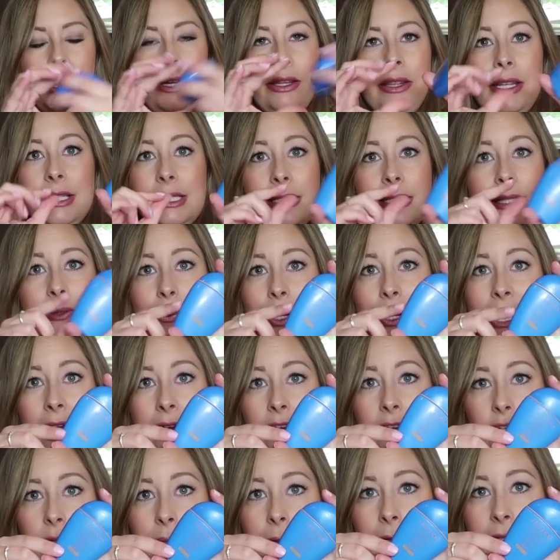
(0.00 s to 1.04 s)
This is
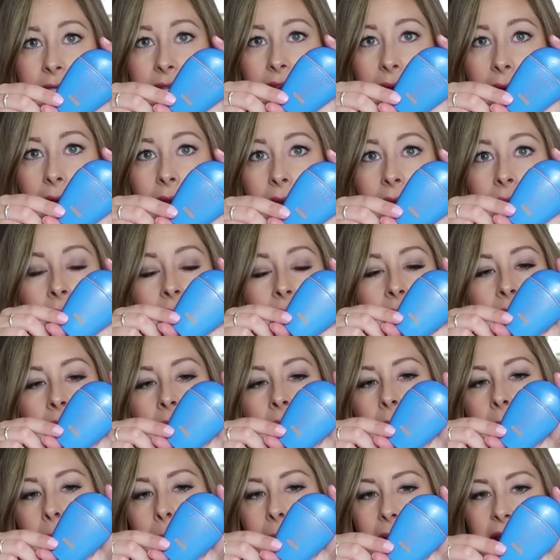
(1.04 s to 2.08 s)
100%
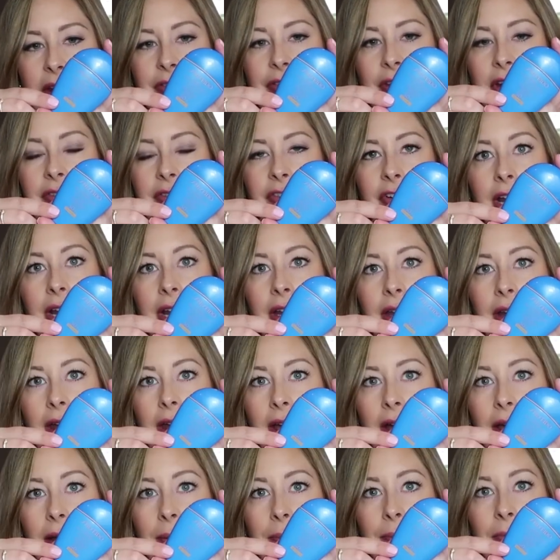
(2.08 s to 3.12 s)
my favorite
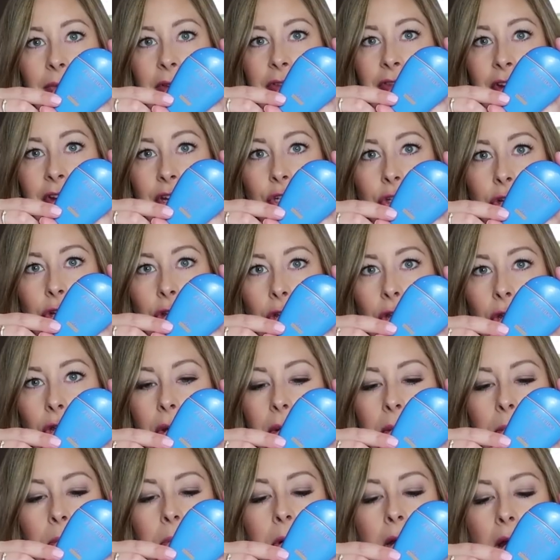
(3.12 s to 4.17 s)
facial
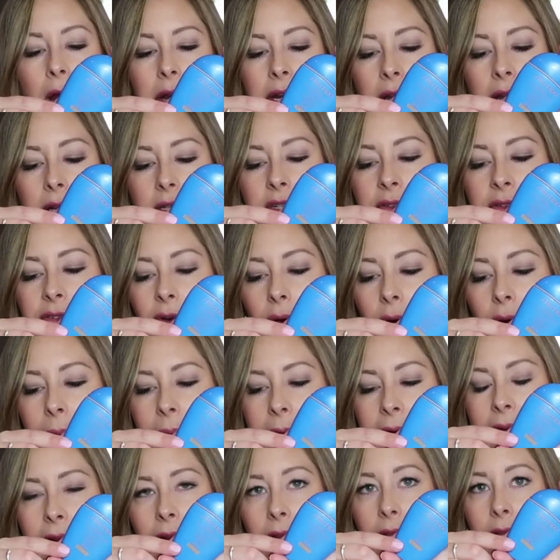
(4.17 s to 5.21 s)
product for
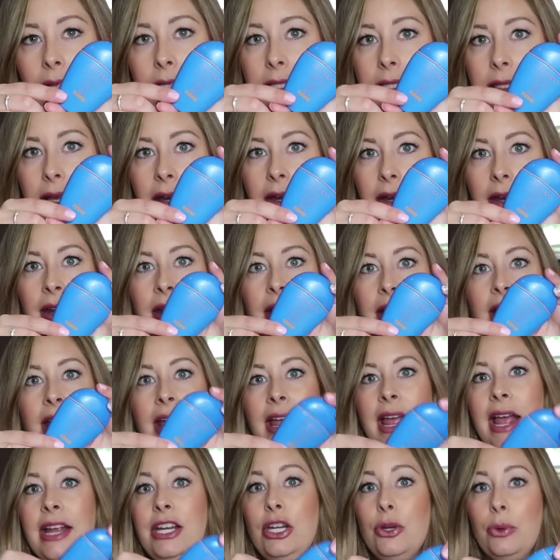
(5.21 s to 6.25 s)
being in the sun.
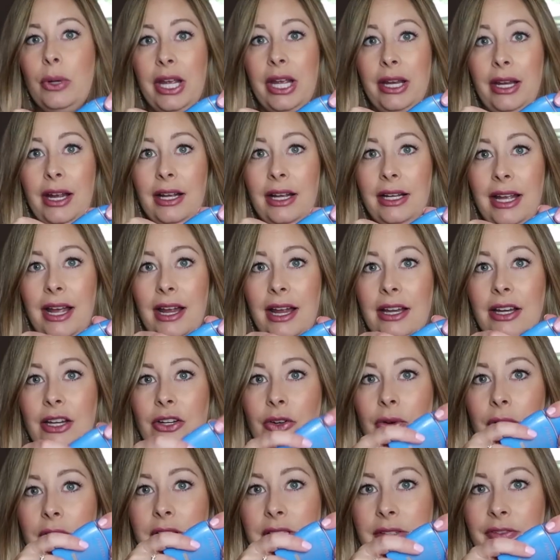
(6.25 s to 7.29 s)
You cannot get
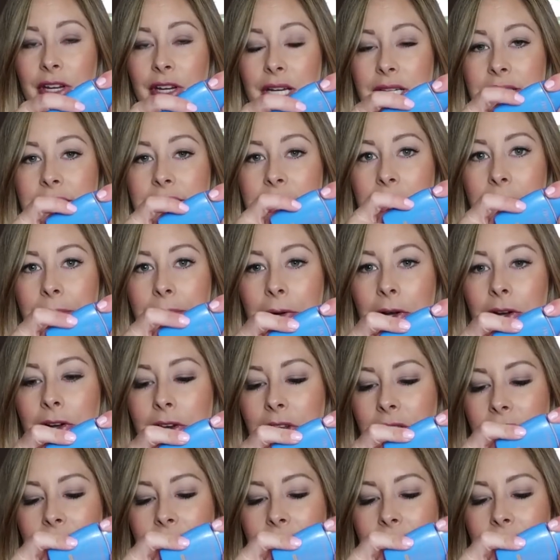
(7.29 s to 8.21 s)
your face sunburned.